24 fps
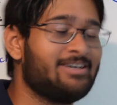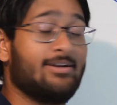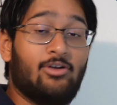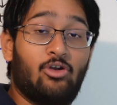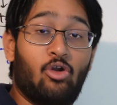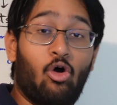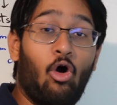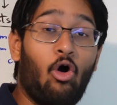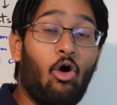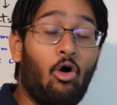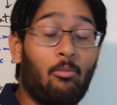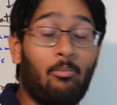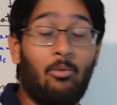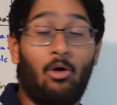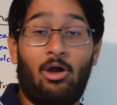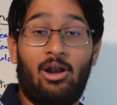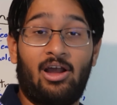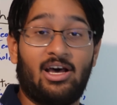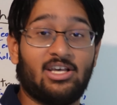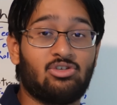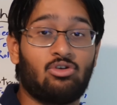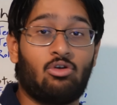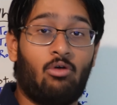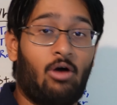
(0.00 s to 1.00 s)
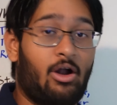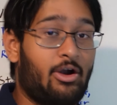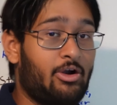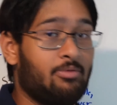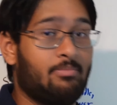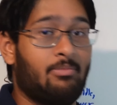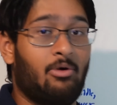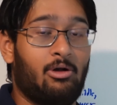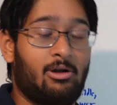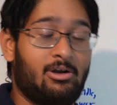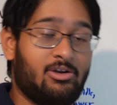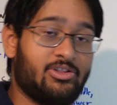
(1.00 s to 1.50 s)
no bowlers would want to
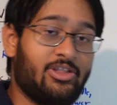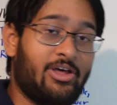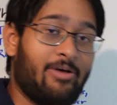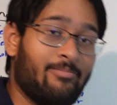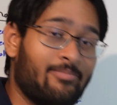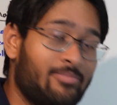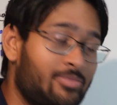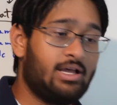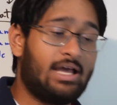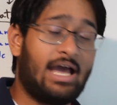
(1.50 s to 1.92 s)
bowl to them.